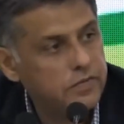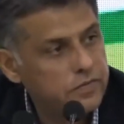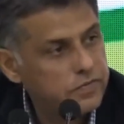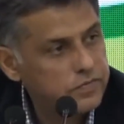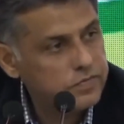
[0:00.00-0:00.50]

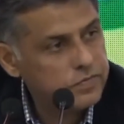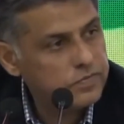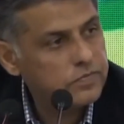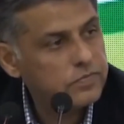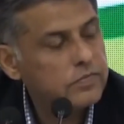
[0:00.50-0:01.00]

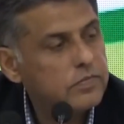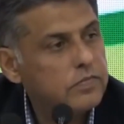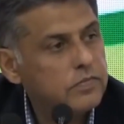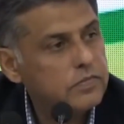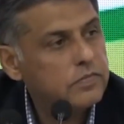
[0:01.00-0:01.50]

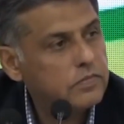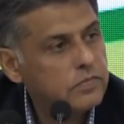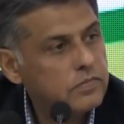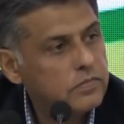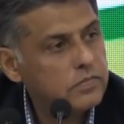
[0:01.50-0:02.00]

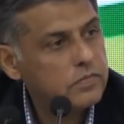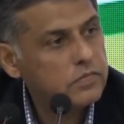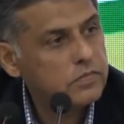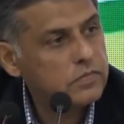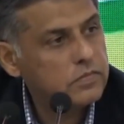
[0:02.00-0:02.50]

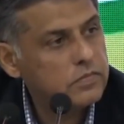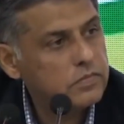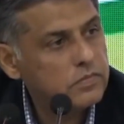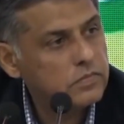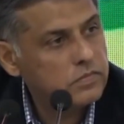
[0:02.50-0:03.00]

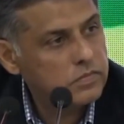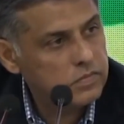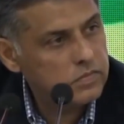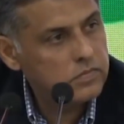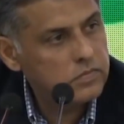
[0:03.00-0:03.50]

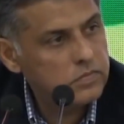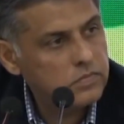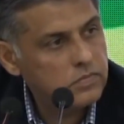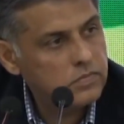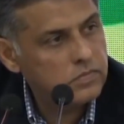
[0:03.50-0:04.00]

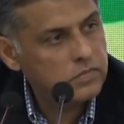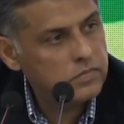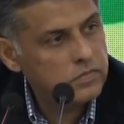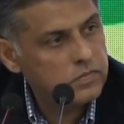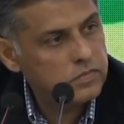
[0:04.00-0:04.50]

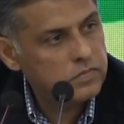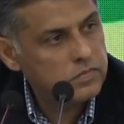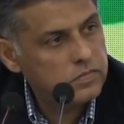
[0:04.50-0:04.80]
[no speech]